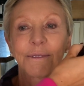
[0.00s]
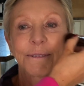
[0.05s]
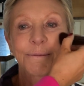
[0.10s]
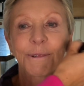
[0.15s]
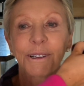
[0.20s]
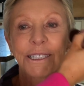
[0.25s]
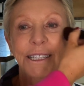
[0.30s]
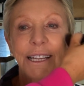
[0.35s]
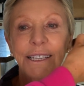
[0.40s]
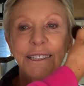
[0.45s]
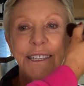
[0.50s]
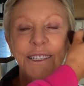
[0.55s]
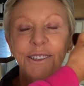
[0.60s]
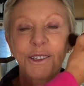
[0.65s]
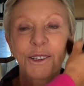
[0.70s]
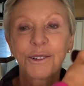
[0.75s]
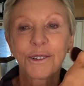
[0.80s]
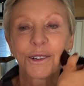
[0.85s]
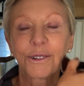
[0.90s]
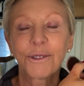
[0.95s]
Because I think
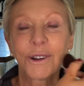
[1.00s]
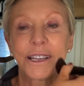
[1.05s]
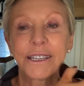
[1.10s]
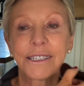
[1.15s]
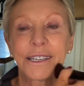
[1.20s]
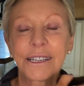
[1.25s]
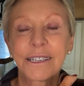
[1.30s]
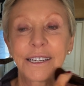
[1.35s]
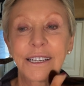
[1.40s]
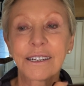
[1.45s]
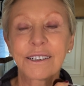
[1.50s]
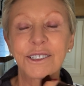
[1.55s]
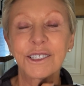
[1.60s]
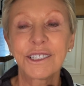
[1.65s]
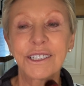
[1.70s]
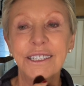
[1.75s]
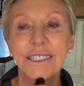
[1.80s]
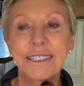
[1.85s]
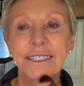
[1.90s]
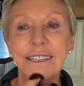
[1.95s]
they're a great idea, because you
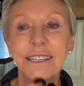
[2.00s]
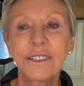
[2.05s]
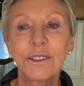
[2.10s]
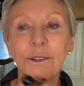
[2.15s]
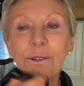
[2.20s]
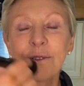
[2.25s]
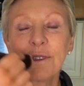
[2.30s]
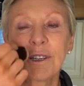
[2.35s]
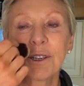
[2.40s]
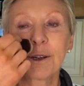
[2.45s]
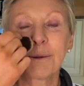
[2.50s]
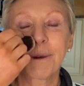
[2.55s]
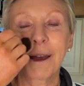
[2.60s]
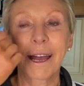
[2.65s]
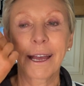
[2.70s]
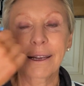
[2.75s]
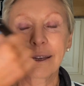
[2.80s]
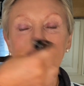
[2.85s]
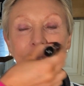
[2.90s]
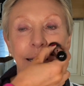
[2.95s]
can stick those in your
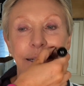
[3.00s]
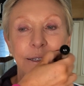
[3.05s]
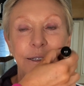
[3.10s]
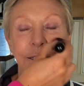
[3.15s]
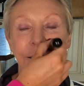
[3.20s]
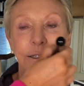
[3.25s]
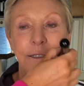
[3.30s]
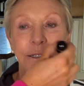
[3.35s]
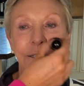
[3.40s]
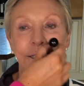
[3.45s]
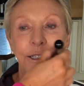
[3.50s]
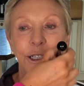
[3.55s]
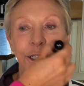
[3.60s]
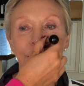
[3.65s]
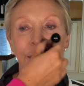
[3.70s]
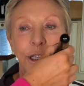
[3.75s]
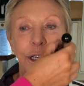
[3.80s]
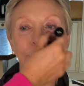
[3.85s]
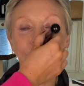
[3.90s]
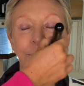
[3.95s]
bag and
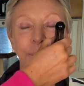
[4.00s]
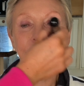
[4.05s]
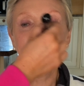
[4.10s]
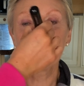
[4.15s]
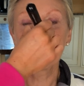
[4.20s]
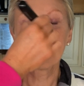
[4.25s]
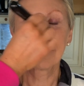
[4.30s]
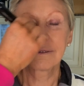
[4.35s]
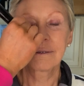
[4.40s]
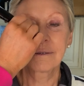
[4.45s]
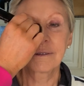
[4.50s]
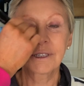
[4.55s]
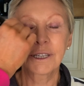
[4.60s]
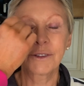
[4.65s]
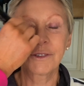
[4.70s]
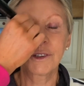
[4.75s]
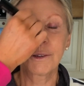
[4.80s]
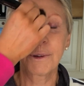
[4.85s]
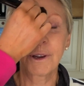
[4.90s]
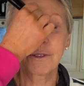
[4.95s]
touch up
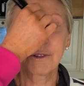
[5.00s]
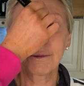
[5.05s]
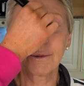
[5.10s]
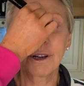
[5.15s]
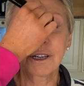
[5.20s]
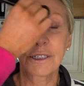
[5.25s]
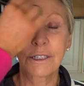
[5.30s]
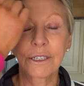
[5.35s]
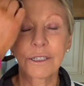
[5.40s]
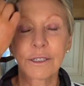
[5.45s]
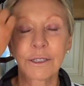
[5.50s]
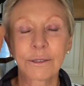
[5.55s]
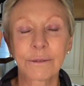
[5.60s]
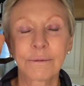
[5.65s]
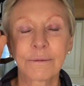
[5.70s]
if you ever wanted to.